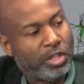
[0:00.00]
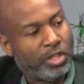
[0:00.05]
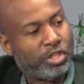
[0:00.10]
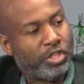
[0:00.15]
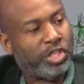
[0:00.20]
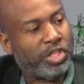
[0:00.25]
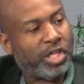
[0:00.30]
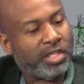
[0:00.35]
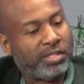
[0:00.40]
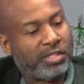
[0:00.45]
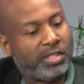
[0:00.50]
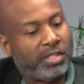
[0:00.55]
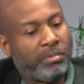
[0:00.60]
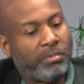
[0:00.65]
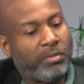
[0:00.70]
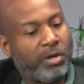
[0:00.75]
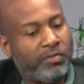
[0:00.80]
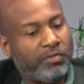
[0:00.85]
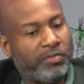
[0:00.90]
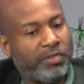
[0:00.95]
Just
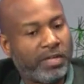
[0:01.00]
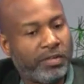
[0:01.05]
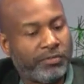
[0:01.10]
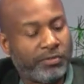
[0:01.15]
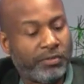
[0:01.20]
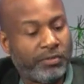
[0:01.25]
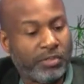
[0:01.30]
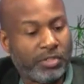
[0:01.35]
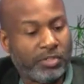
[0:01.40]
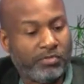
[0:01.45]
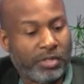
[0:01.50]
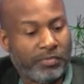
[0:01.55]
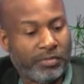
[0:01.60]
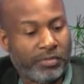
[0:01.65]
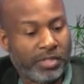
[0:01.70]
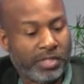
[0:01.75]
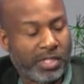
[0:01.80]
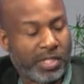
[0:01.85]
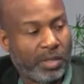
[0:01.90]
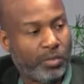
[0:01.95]
above that first
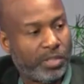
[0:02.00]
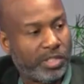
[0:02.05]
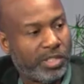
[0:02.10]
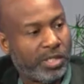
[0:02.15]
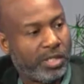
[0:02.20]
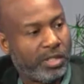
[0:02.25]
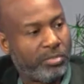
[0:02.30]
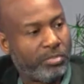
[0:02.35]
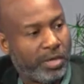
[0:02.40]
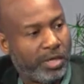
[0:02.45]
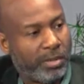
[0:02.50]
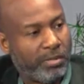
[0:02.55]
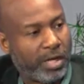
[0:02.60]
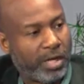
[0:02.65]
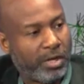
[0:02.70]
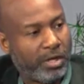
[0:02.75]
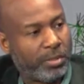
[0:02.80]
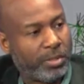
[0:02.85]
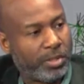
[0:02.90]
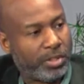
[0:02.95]
reference, and I wish they could bring it
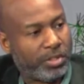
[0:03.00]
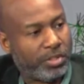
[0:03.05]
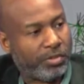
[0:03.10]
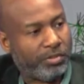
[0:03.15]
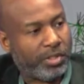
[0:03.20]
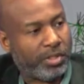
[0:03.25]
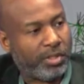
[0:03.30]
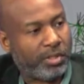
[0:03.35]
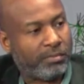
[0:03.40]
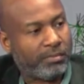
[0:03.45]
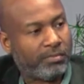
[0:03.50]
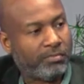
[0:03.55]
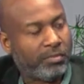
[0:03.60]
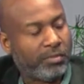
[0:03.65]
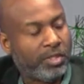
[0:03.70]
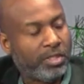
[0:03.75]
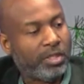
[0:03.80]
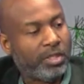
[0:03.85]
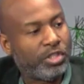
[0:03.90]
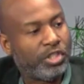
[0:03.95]
back up on the screen,
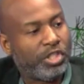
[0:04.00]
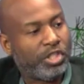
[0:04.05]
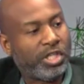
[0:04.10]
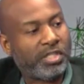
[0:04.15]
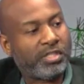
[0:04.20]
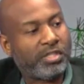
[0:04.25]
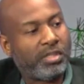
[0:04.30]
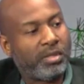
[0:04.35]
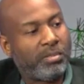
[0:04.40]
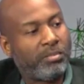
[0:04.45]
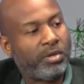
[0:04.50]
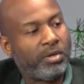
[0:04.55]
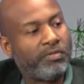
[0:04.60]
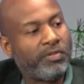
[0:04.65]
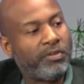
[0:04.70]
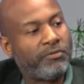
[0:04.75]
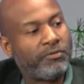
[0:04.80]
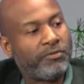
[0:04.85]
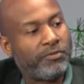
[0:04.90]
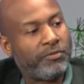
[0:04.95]
just above
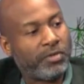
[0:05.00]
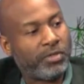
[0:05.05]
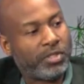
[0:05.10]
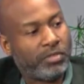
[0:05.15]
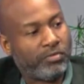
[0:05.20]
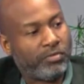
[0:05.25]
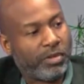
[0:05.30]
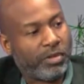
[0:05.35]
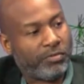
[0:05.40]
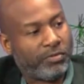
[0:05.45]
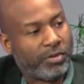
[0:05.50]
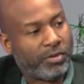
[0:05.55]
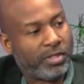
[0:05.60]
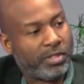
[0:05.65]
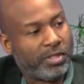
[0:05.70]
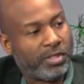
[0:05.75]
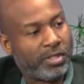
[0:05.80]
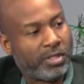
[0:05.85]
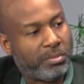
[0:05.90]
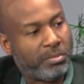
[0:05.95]
the first
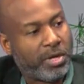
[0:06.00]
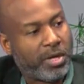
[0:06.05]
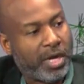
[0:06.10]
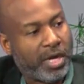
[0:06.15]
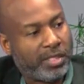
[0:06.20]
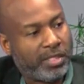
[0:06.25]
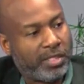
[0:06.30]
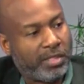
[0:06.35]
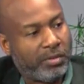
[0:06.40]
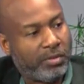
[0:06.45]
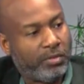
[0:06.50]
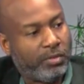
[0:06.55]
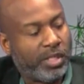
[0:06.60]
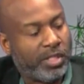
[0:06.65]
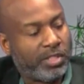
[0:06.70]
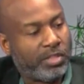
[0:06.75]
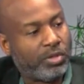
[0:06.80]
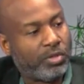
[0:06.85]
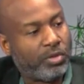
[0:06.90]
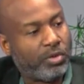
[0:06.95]
reference to party where
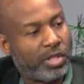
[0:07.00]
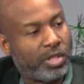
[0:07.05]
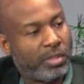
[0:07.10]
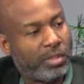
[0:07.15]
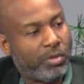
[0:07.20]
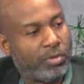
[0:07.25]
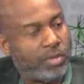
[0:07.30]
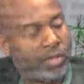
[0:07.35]
it's talking about the